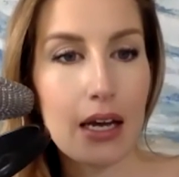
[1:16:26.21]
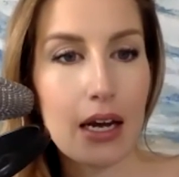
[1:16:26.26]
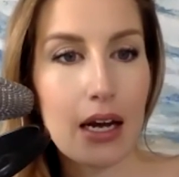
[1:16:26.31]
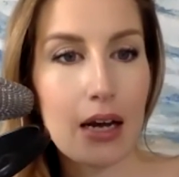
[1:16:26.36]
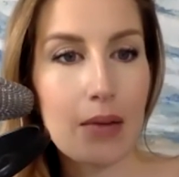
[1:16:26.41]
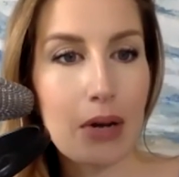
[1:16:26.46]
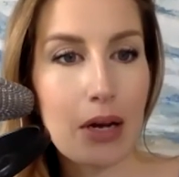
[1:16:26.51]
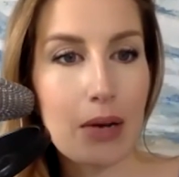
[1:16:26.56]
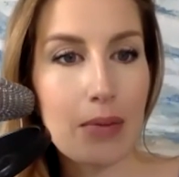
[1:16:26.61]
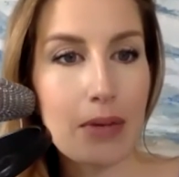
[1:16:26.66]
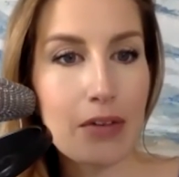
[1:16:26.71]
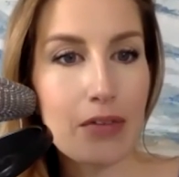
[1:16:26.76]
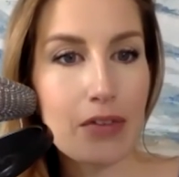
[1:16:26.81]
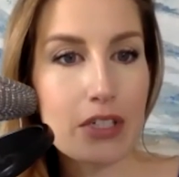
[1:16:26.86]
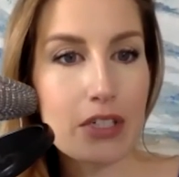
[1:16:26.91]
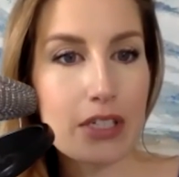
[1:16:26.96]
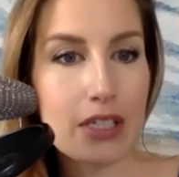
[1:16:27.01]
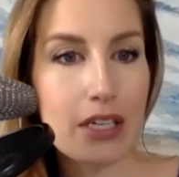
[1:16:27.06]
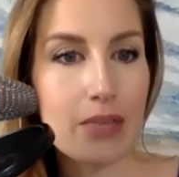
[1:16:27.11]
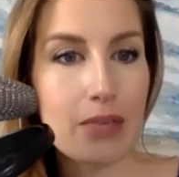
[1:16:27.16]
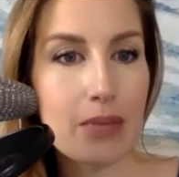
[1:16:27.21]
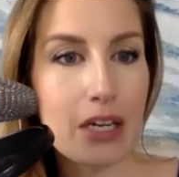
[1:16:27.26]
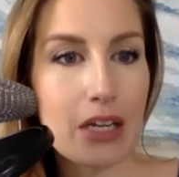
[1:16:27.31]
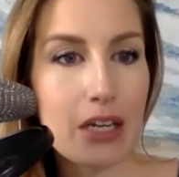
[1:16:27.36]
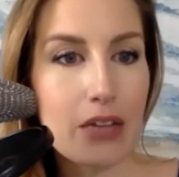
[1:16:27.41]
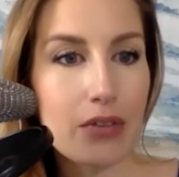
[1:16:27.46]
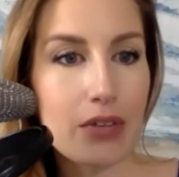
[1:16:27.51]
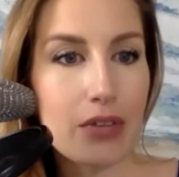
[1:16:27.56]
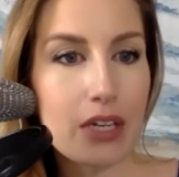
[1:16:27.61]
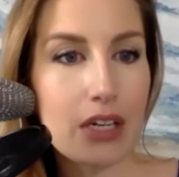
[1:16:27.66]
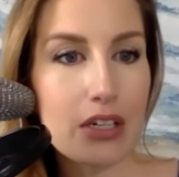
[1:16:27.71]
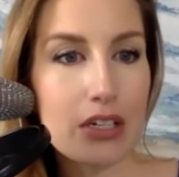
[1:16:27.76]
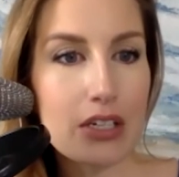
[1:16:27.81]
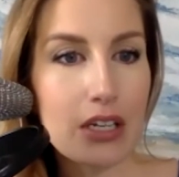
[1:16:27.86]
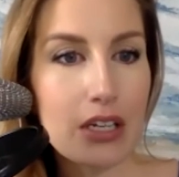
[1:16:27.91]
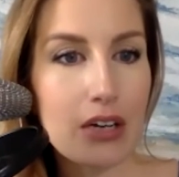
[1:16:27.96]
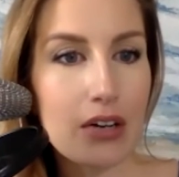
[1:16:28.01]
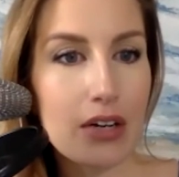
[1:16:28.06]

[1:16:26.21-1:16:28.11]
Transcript: I bought my first Skin Buddy 3 years ago.